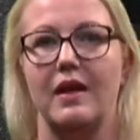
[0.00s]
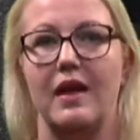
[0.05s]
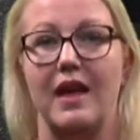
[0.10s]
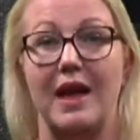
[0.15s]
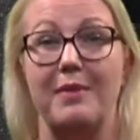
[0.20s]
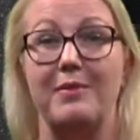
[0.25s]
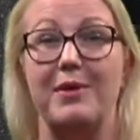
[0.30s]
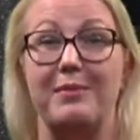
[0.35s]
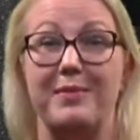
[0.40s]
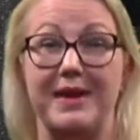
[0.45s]

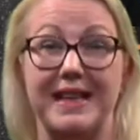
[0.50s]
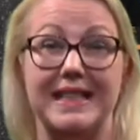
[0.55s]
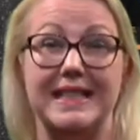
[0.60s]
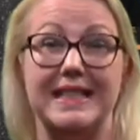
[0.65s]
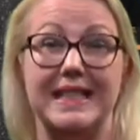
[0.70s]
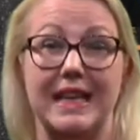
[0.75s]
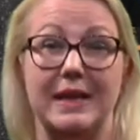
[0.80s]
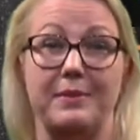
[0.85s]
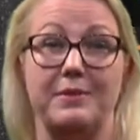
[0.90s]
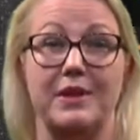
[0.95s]
And by mixed
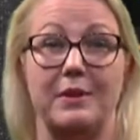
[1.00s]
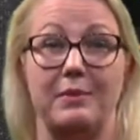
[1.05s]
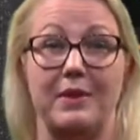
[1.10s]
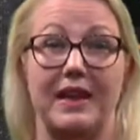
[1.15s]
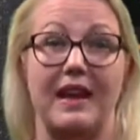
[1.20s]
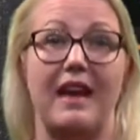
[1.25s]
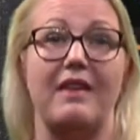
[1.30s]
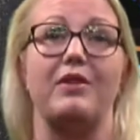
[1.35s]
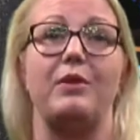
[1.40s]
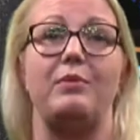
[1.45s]
teams, I mean
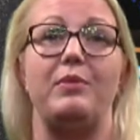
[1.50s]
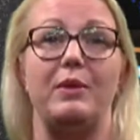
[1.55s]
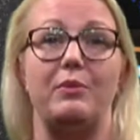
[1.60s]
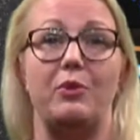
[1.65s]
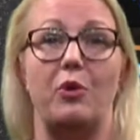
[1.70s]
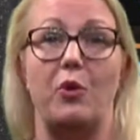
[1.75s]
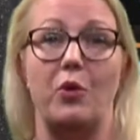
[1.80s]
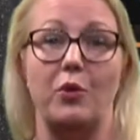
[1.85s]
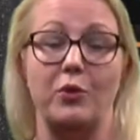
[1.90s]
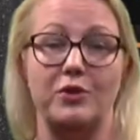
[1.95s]
having
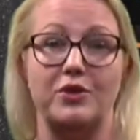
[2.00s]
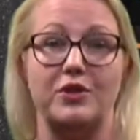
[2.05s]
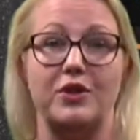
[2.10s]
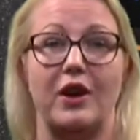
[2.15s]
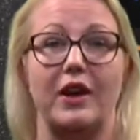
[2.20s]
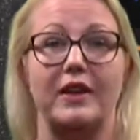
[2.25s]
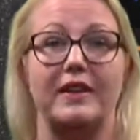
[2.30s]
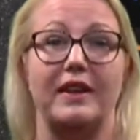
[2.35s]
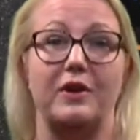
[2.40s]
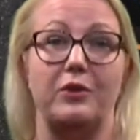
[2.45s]
people
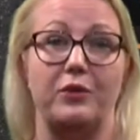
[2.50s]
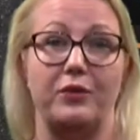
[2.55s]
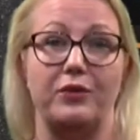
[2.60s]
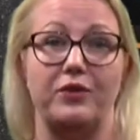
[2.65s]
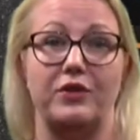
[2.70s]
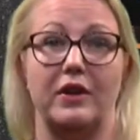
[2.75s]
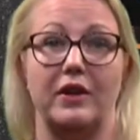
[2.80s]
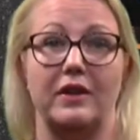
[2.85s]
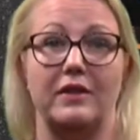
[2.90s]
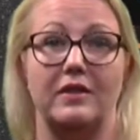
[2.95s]
on-site and
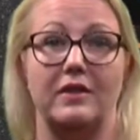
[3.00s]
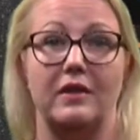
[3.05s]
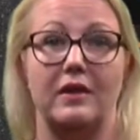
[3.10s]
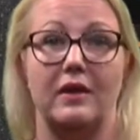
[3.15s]
off-site.